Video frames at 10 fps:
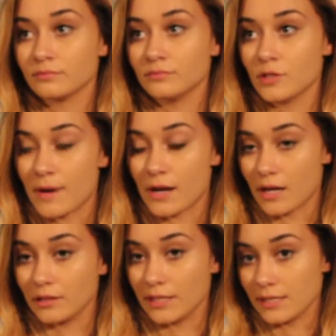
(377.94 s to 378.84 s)
no matter
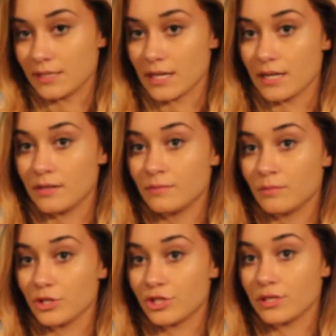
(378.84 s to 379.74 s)
how late they stayed,
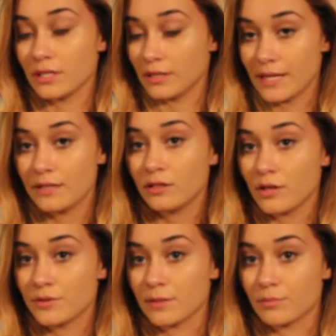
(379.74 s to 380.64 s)
which delayed
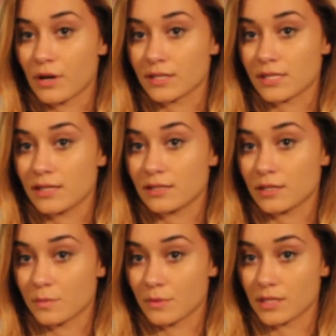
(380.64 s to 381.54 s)
closing process
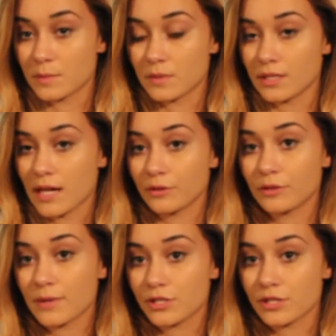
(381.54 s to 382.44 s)
because we're not supposed to count
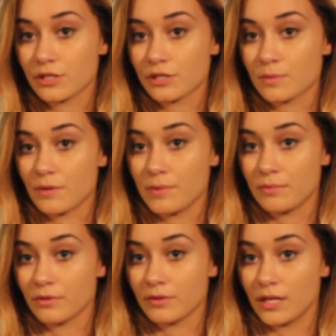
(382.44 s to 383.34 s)
the registers while
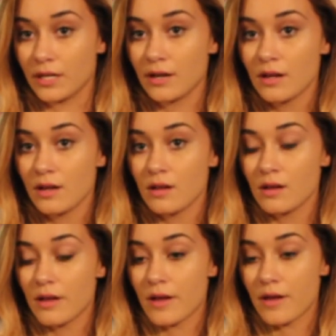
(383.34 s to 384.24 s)
people are there,
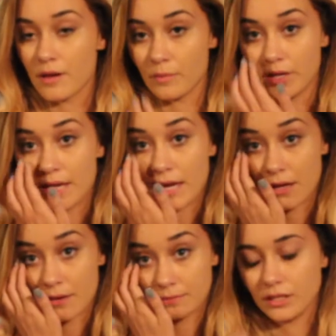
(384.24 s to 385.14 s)
and we
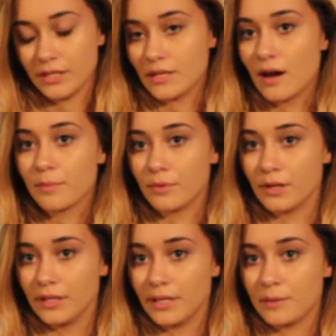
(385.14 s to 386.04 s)
can't clean up
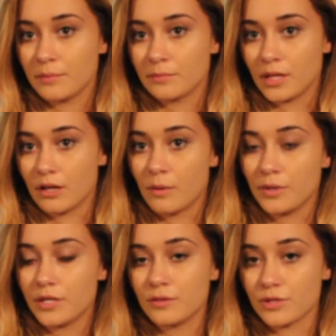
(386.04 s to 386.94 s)
really. Like, all
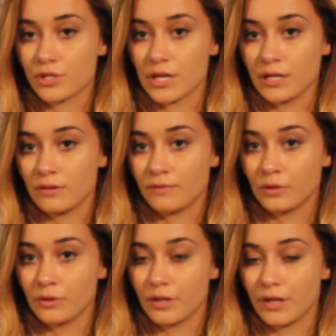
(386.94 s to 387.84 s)
we can do is straighten the
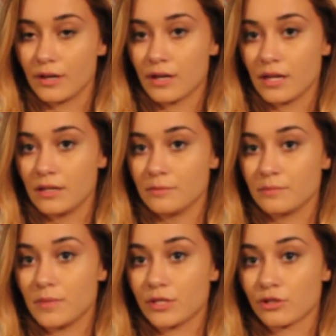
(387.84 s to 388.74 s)
floor
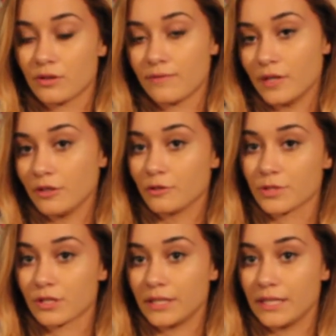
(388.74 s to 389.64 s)
and make sure all the fitting rooms
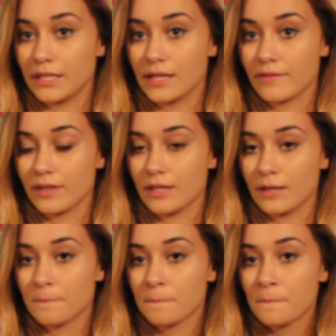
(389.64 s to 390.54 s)
are clean and
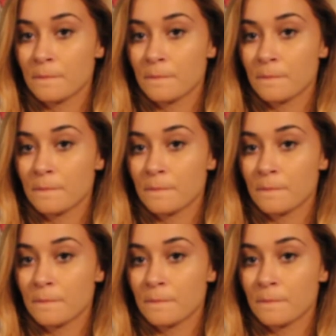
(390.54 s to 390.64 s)
everything.